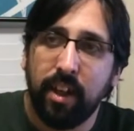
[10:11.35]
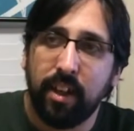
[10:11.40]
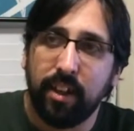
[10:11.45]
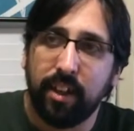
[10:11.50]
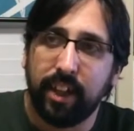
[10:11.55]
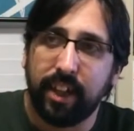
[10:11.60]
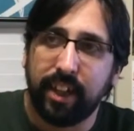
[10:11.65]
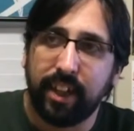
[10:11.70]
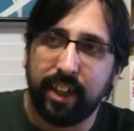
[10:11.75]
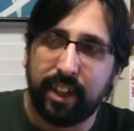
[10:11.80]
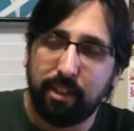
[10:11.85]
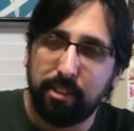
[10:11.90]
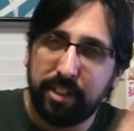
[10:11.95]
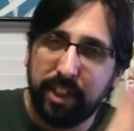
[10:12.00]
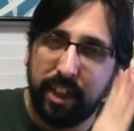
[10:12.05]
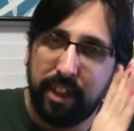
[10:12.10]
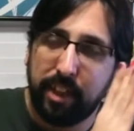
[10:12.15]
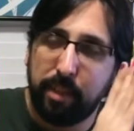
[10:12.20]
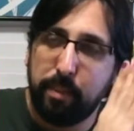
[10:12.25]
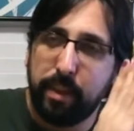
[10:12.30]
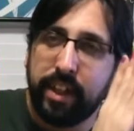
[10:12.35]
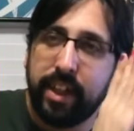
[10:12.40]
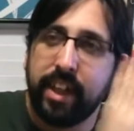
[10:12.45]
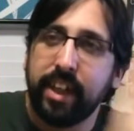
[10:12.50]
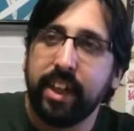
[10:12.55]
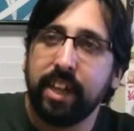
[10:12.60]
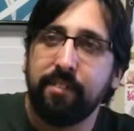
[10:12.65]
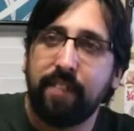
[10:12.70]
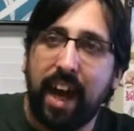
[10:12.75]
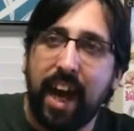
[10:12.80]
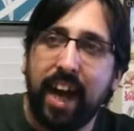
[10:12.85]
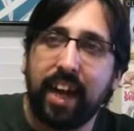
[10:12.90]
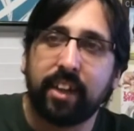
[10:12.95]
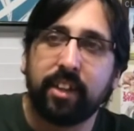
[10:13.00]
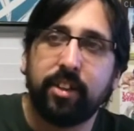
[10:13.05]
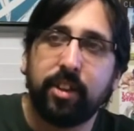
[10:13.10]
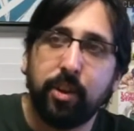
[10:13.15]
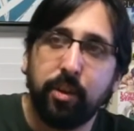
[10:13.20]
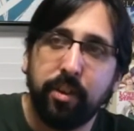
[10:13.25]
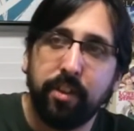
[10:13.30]
like like I would say, like the beginning of
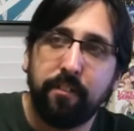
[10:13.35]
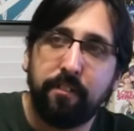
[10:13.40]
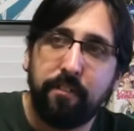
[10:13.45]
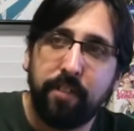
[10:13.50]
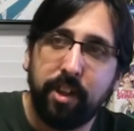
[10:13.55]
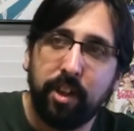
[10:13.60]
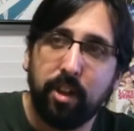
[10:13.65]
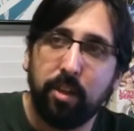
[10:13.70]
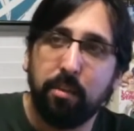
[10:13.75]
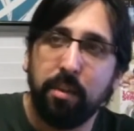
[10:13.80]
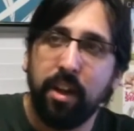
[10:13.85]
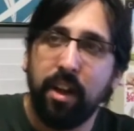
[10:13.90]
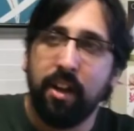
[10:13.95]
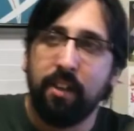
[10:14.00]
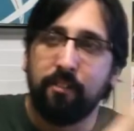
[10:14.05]
Act Two of the film.